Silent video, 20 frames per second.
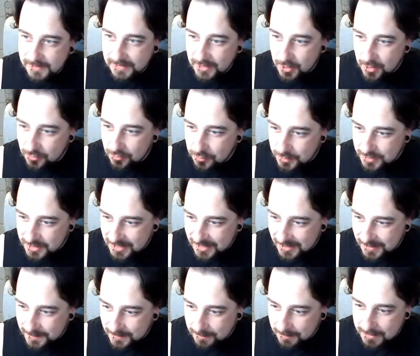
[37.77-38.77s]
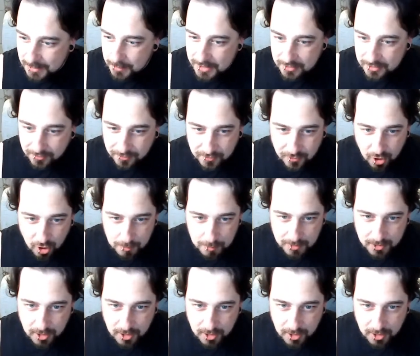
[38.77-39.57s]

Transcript: Hello, everybody. Let me know where you're from.